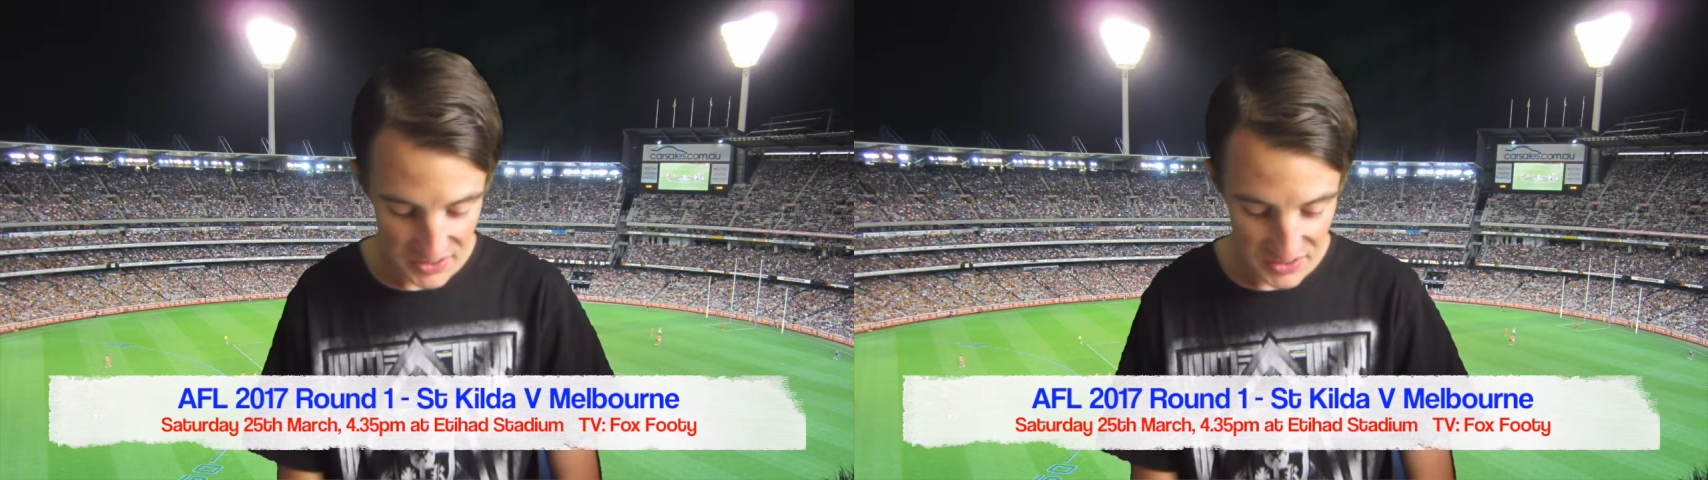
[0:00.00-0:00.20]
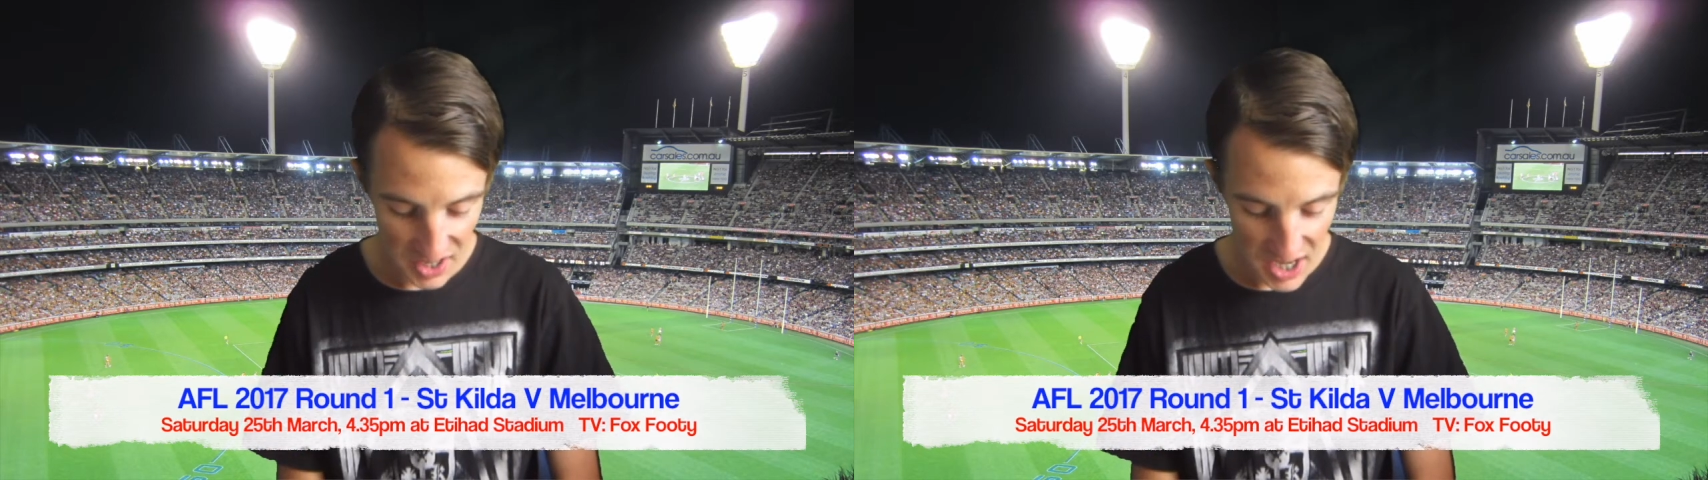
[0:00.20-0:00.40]

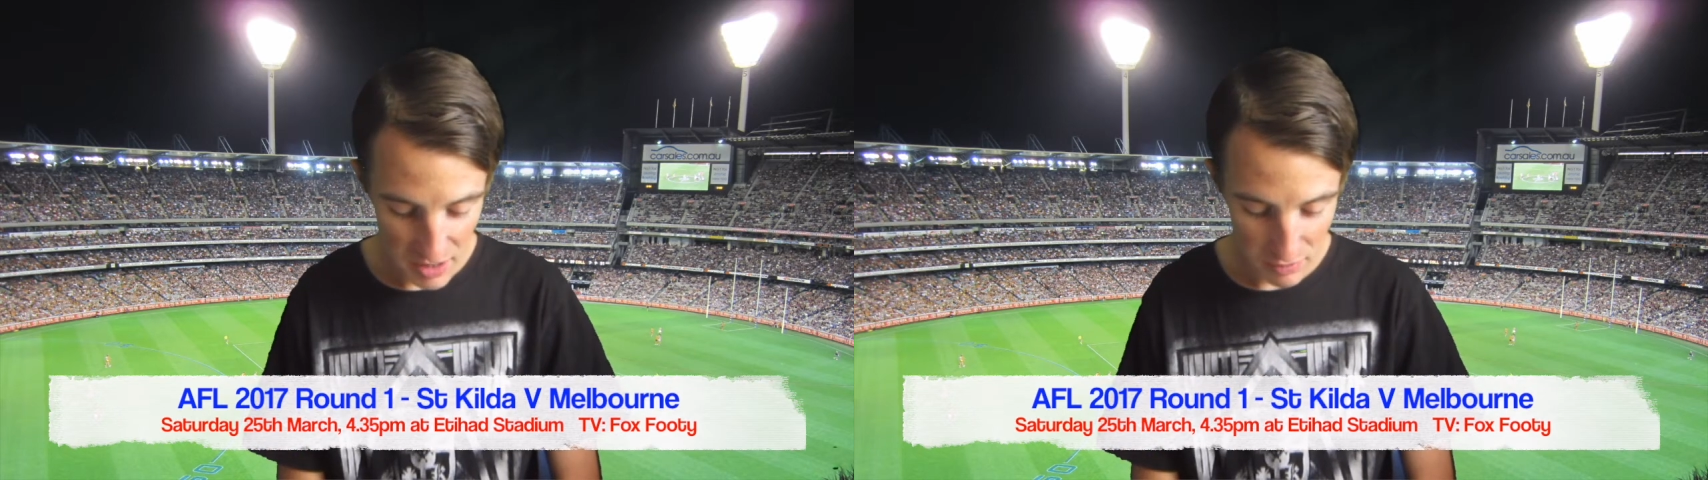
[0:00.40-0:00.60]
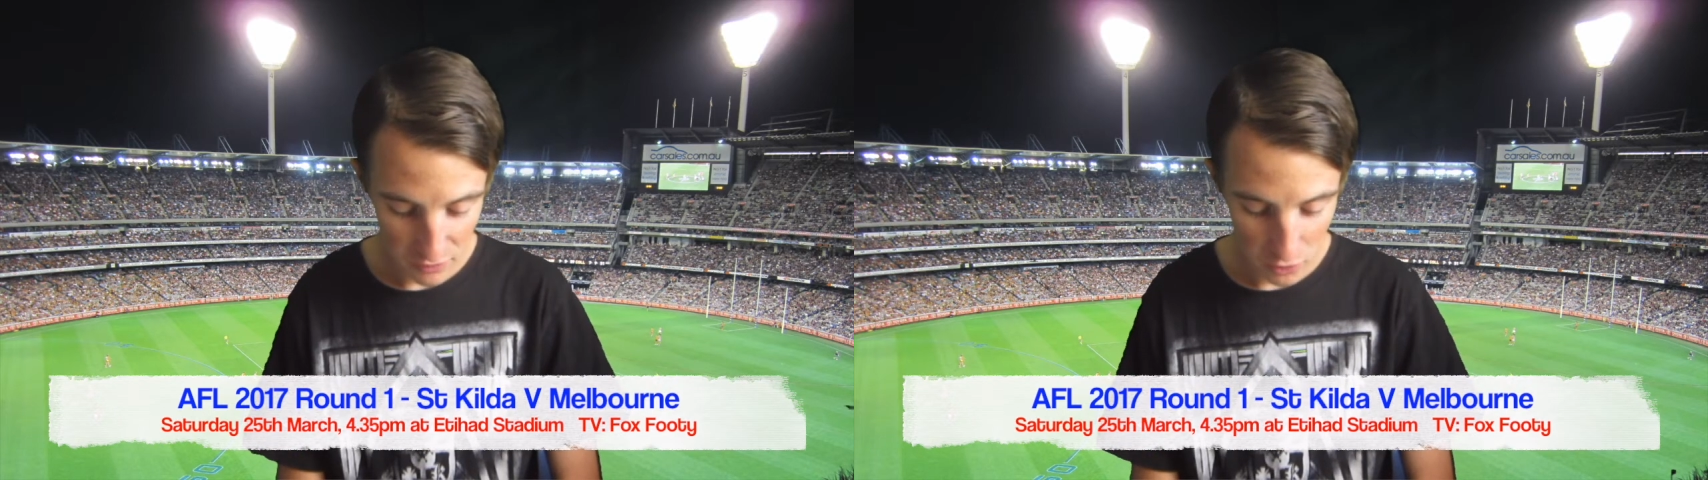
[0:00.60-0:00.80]

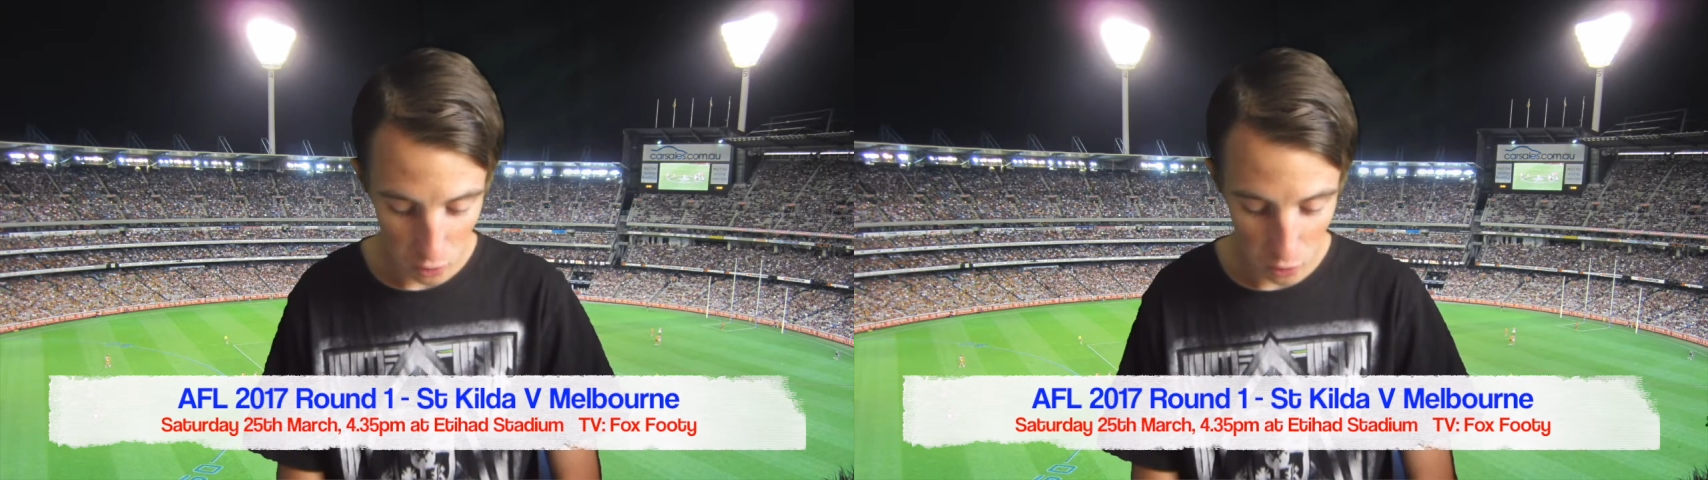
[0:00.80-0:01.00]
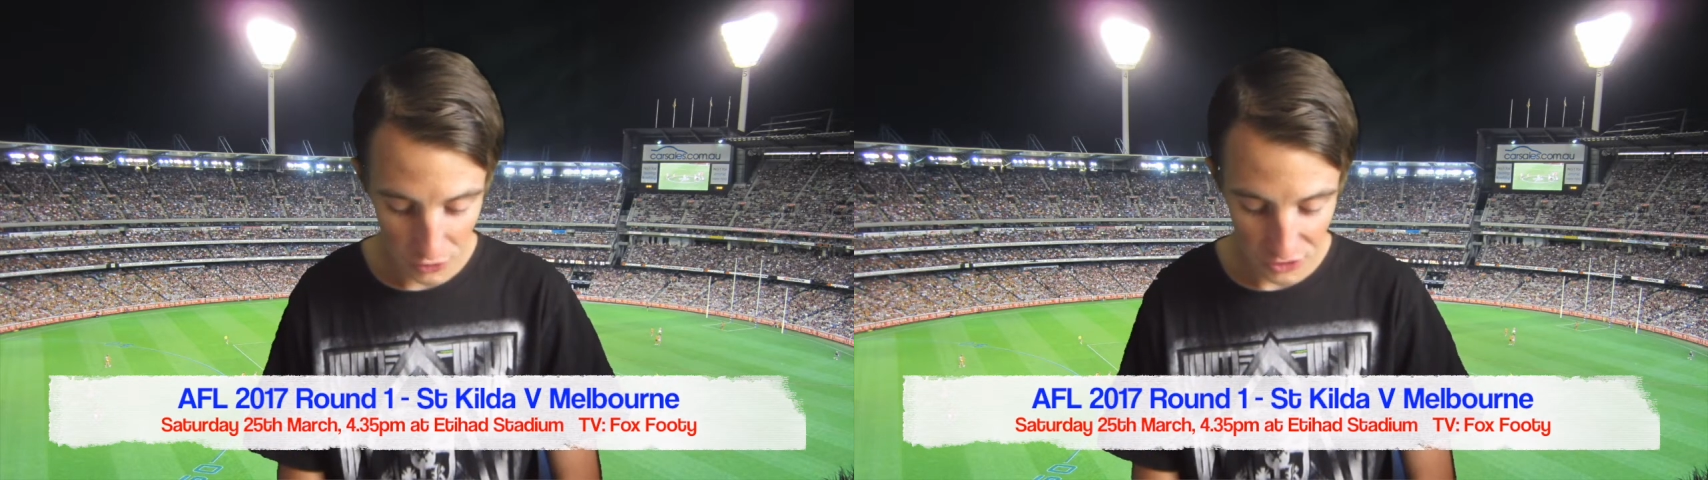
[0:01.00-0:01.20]
Stadium of
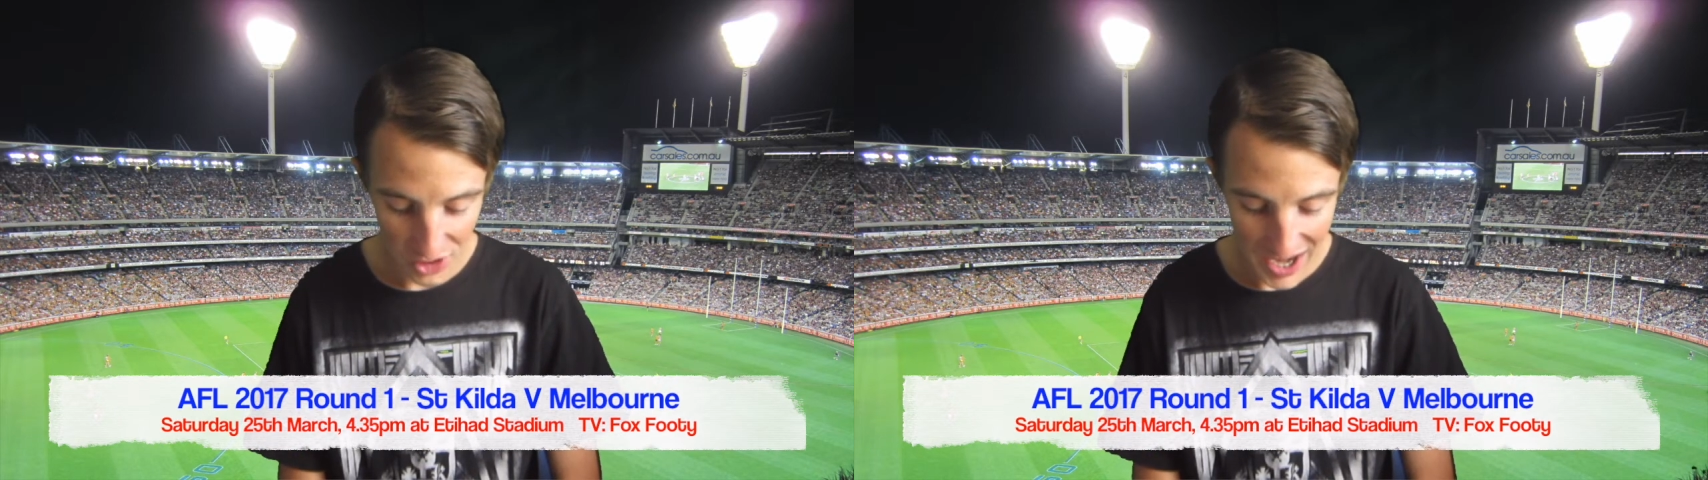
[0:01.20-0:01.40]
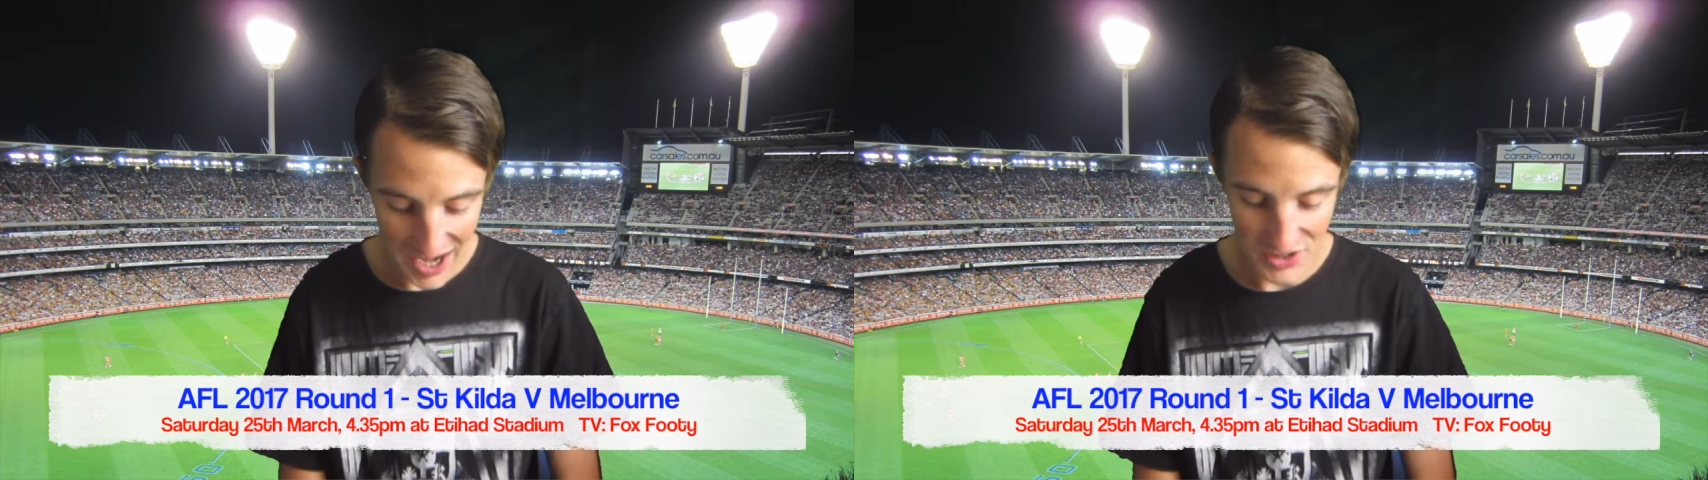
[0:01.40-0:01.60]
course,
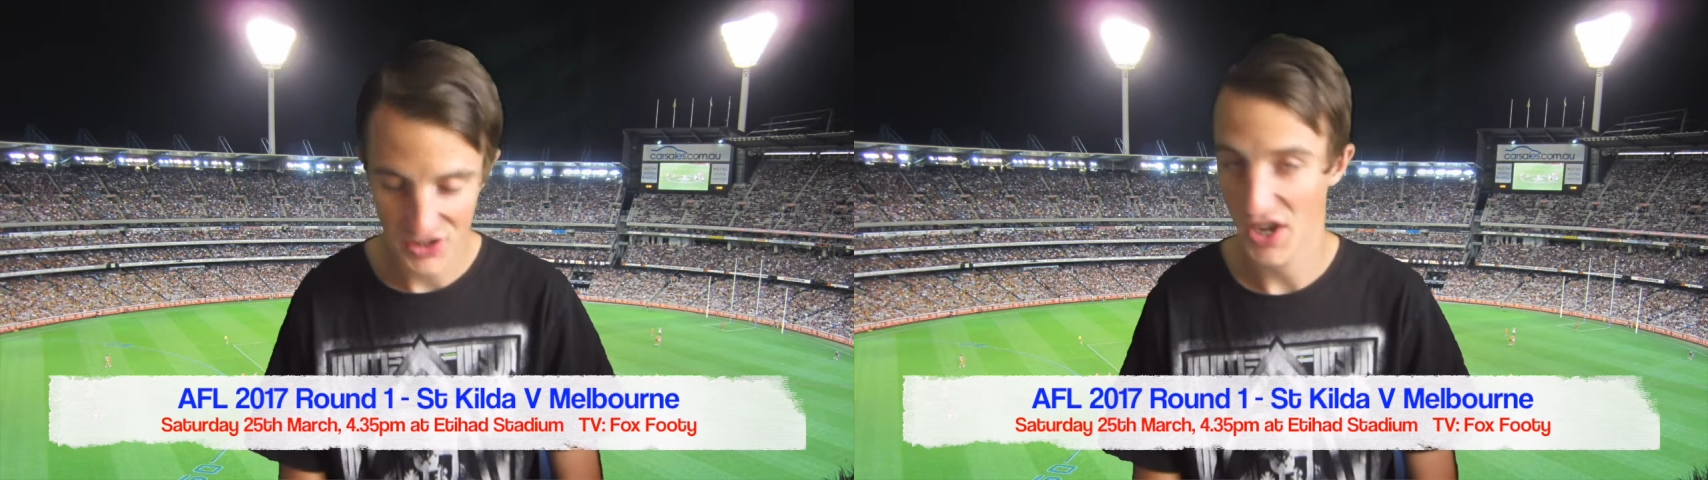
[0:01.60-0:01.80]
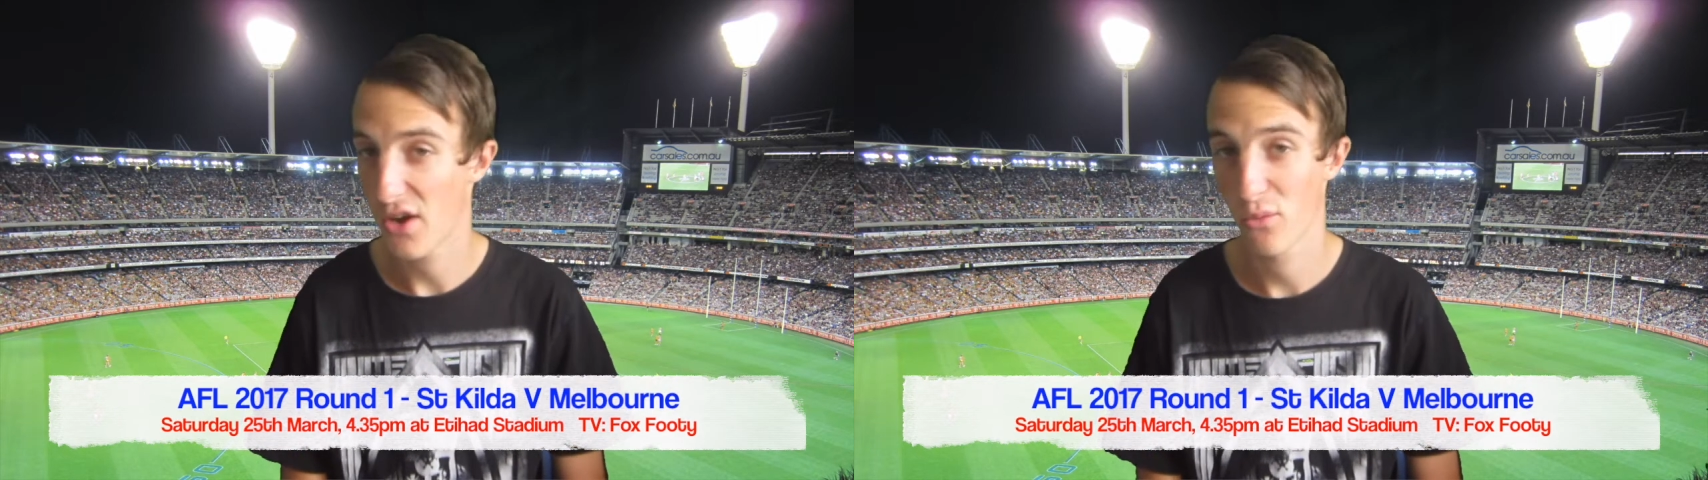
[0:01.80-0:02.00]
and